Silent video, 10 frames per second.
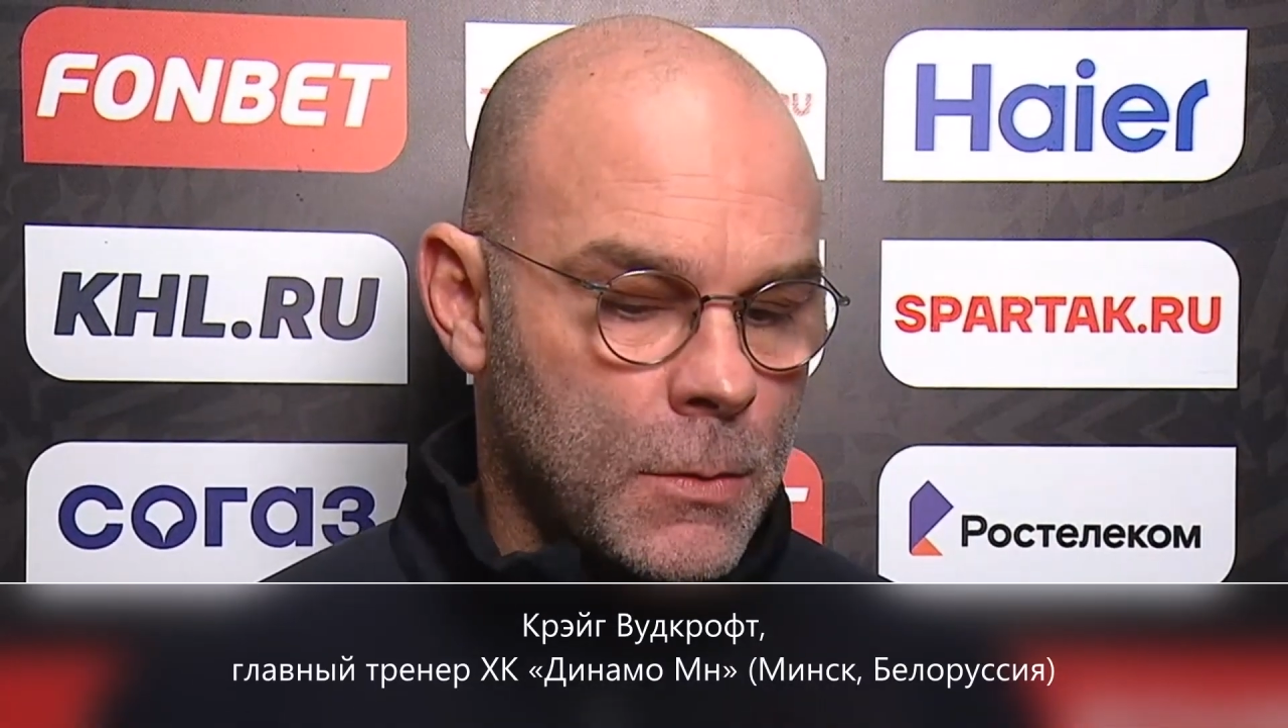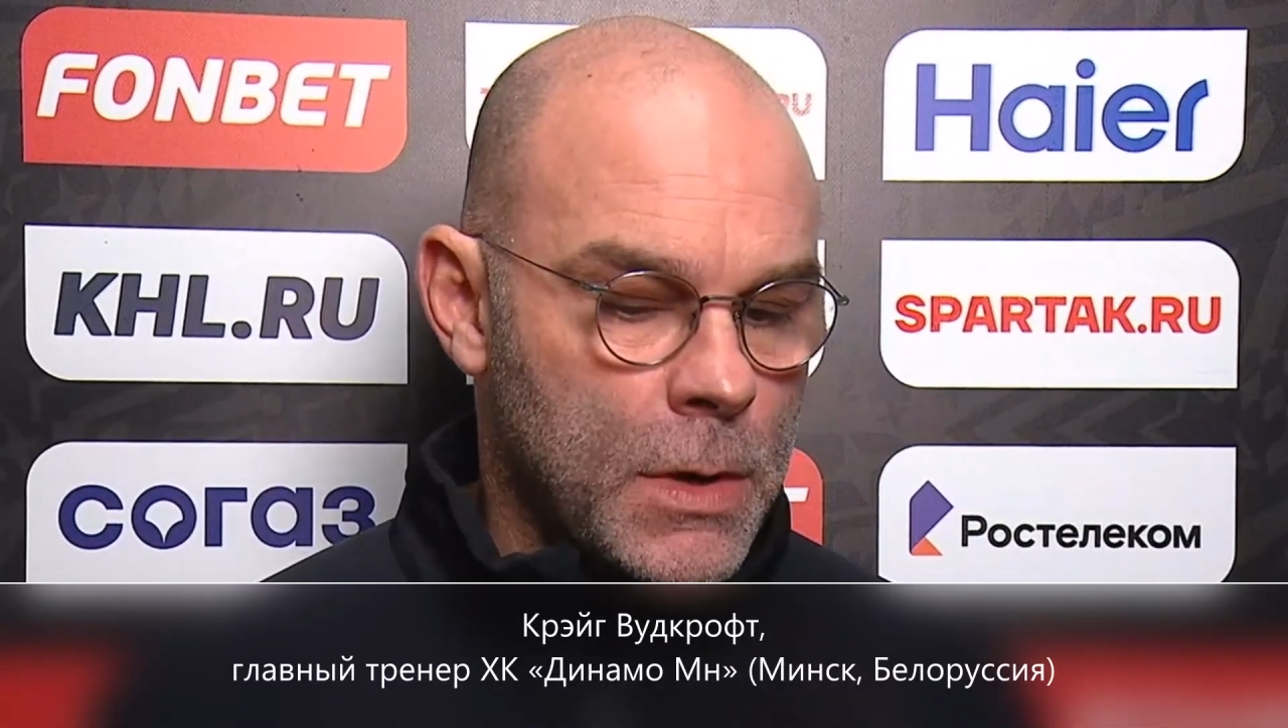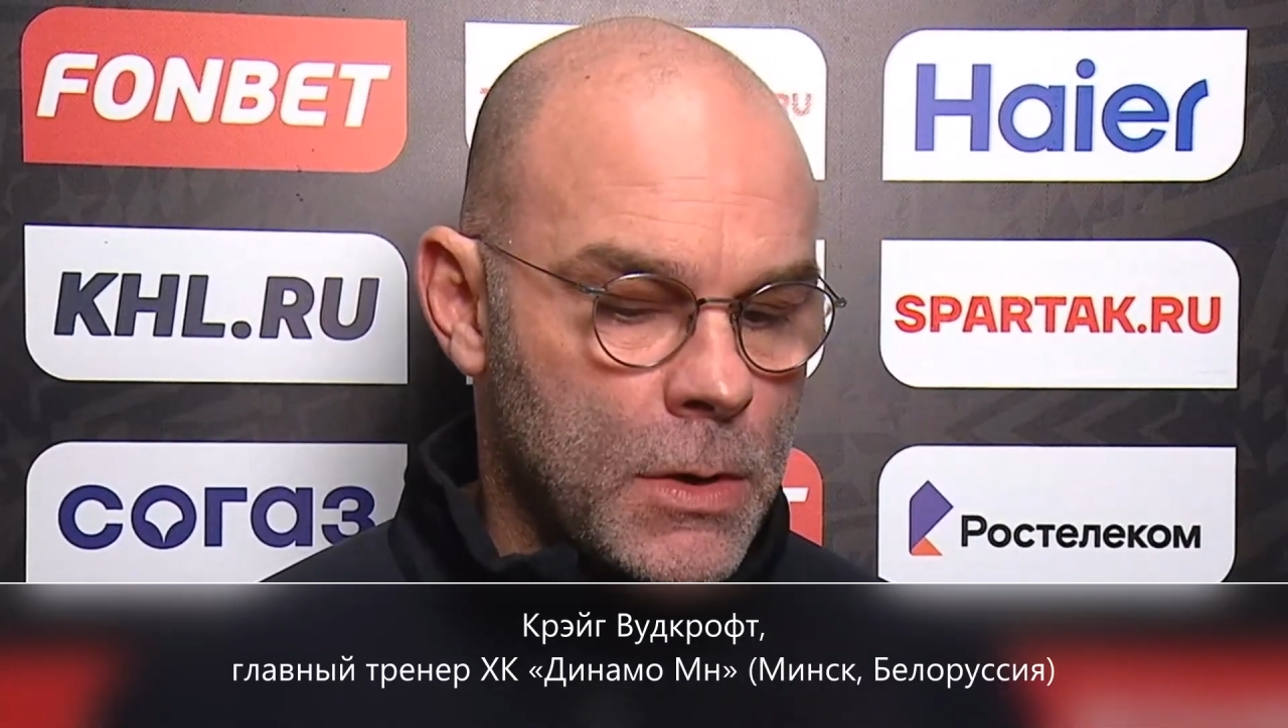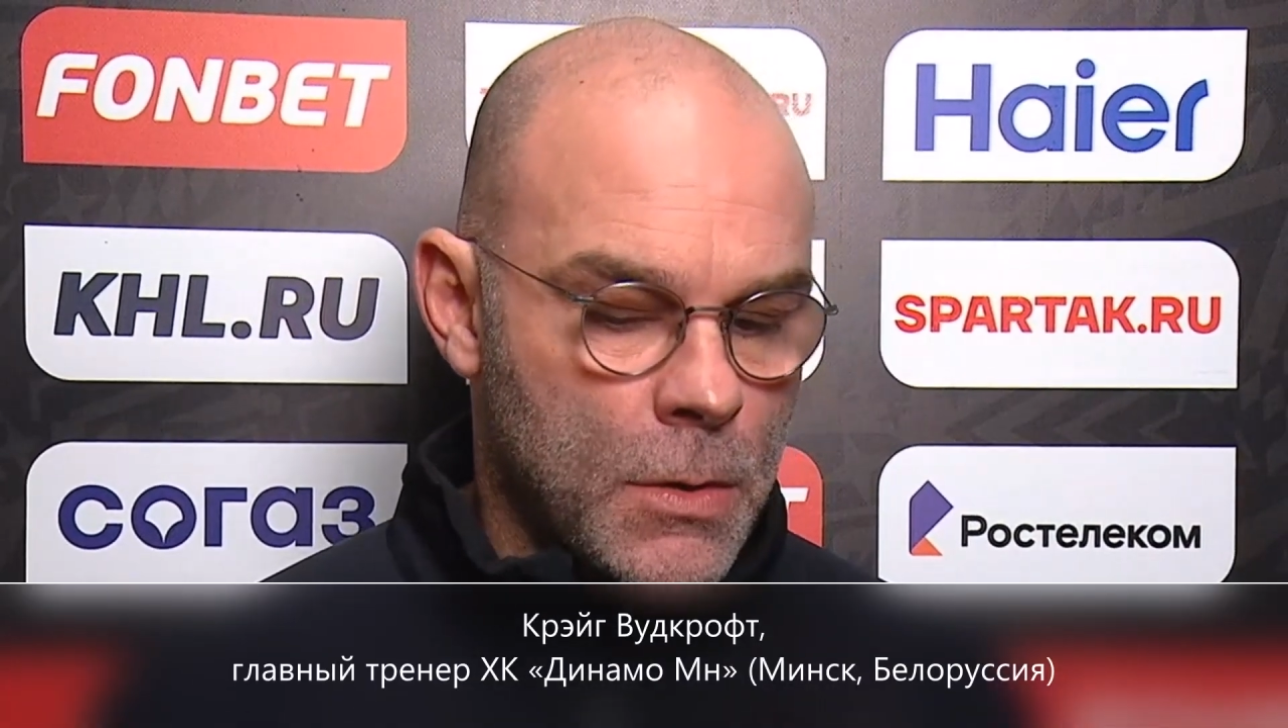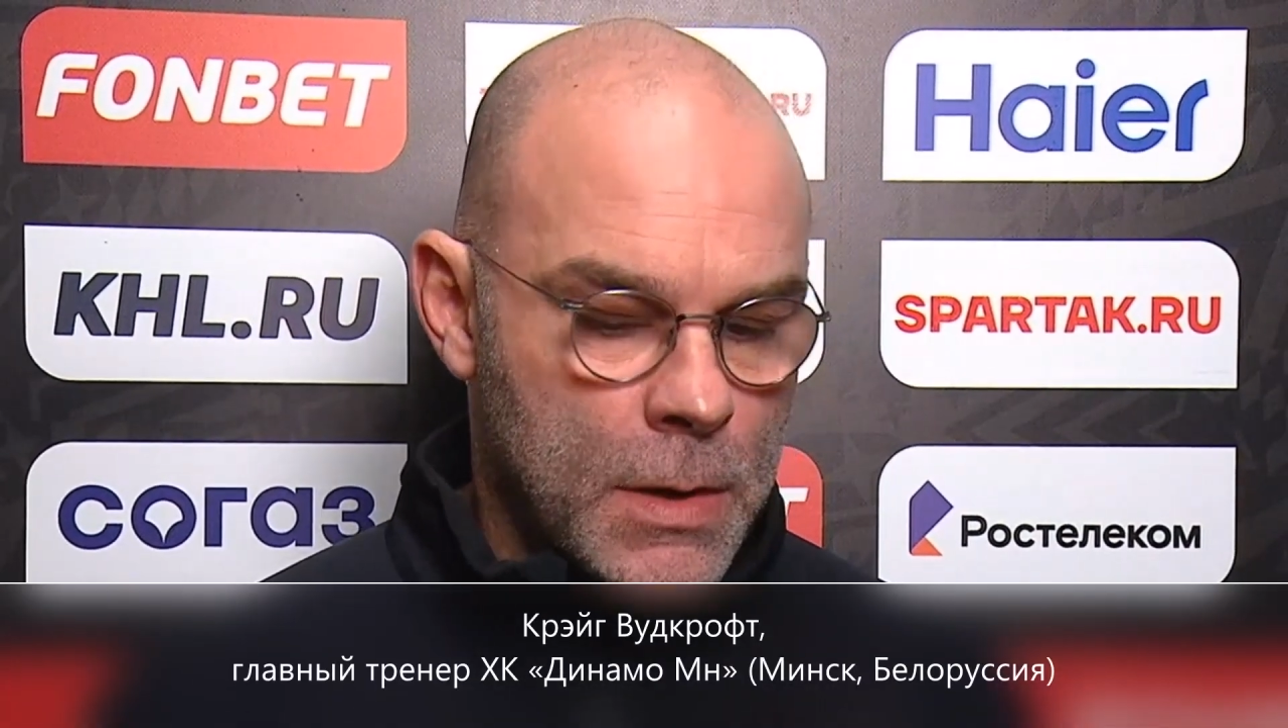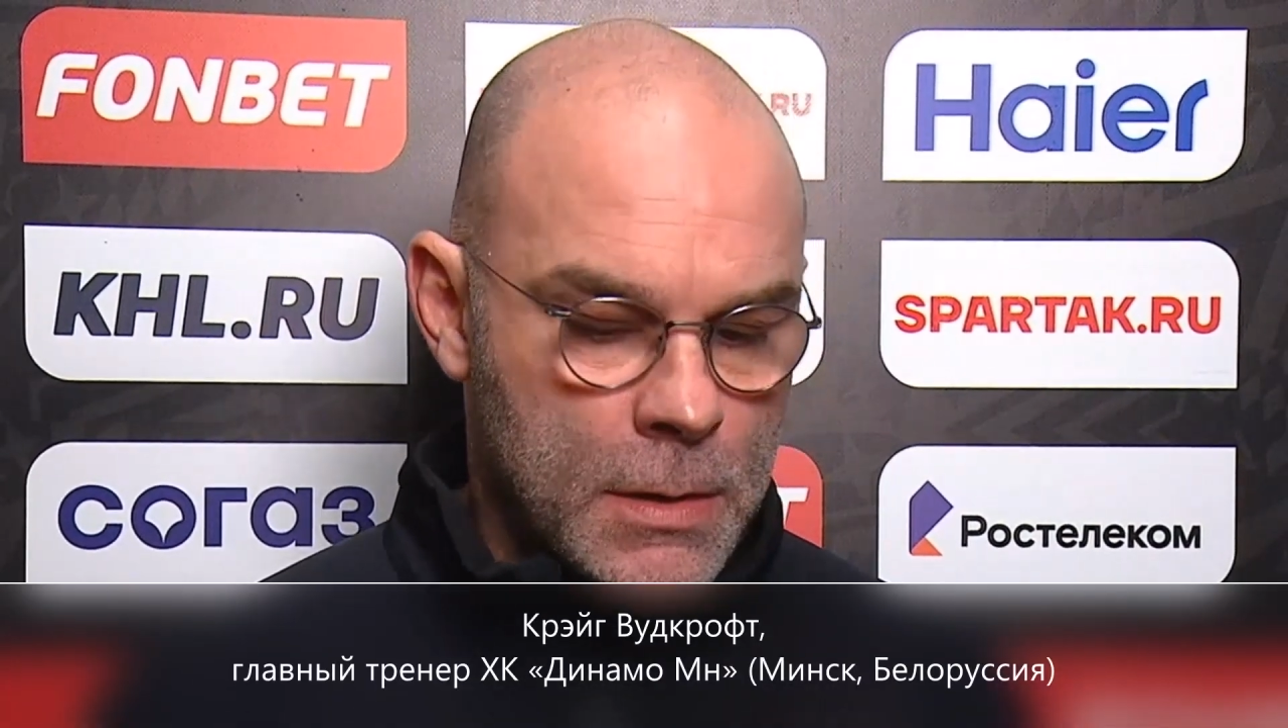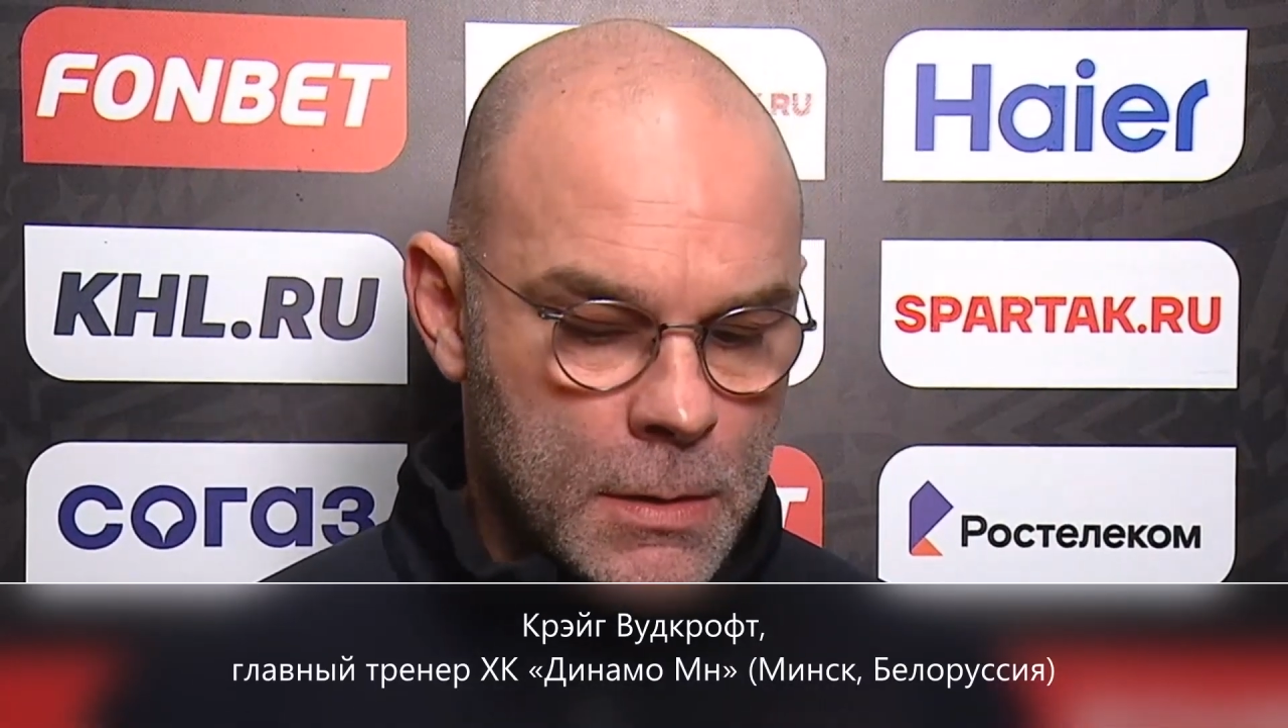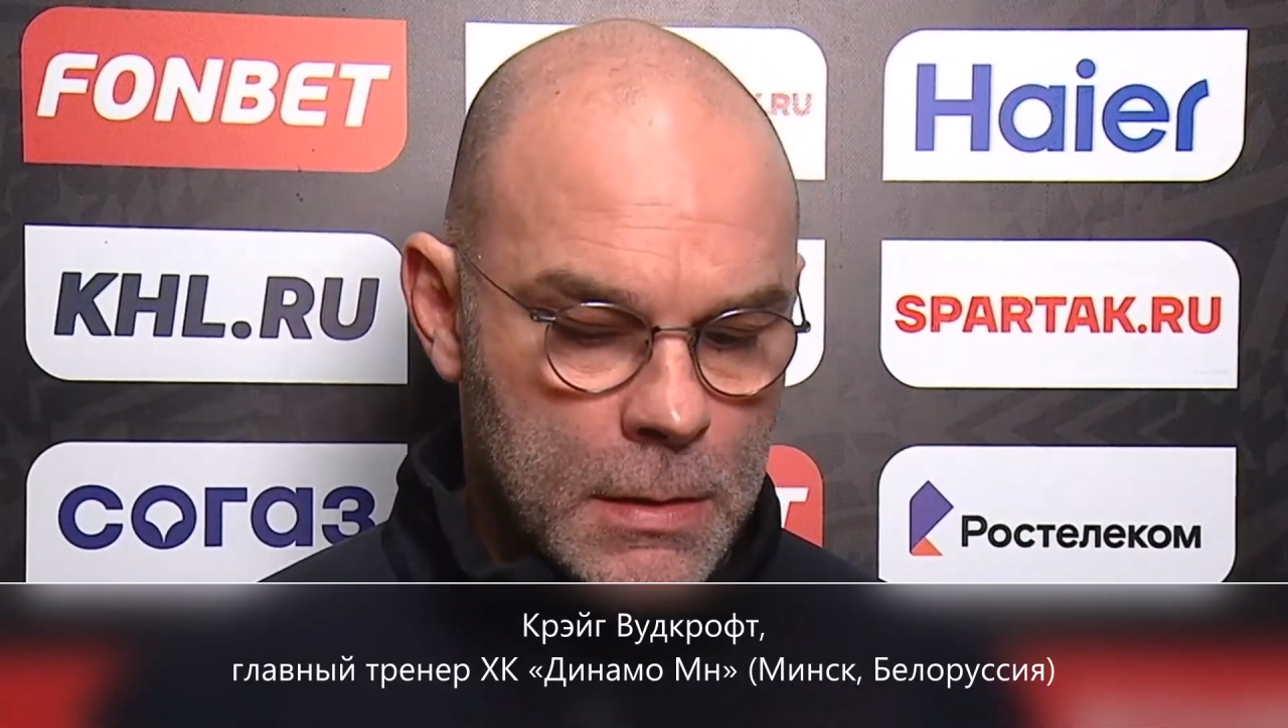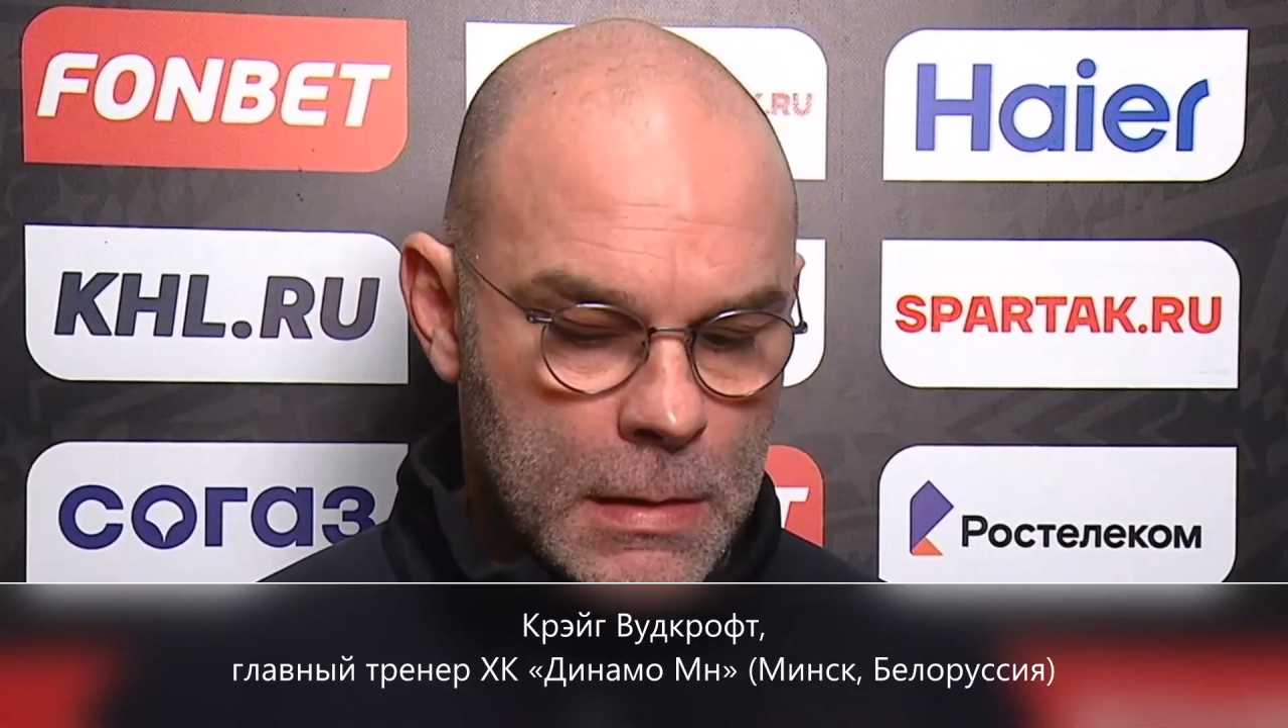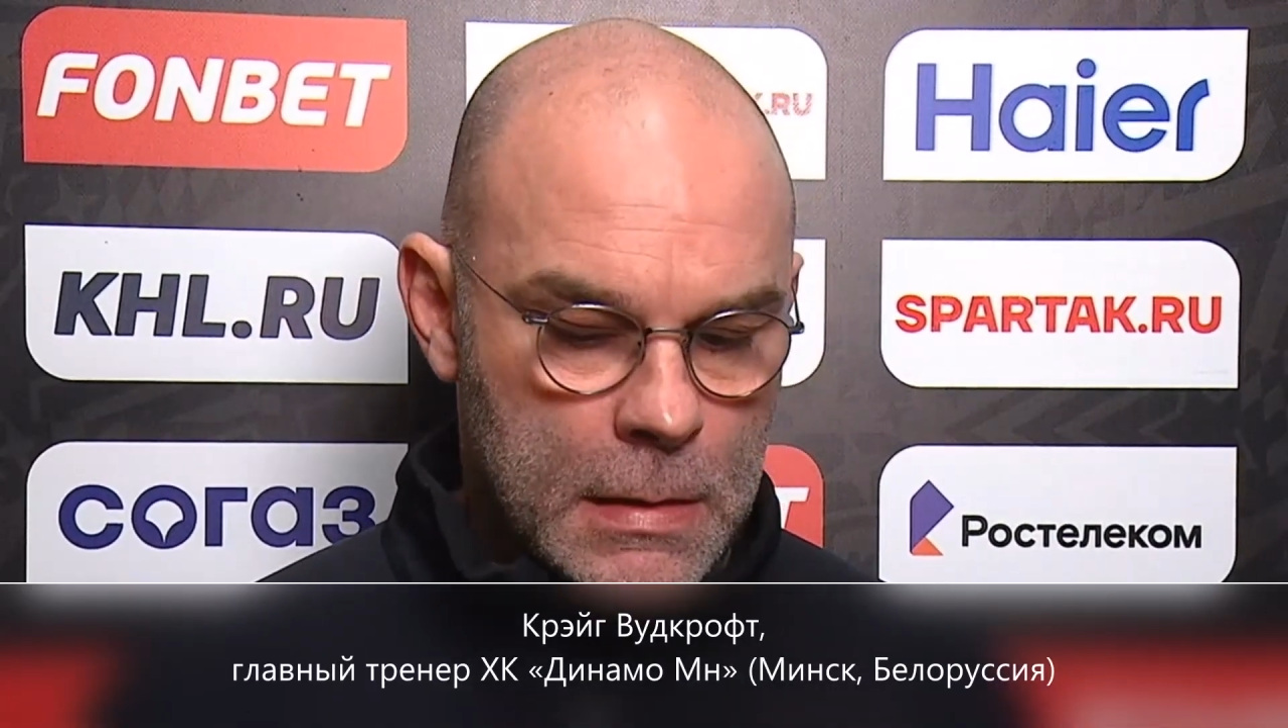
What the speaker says: We know it.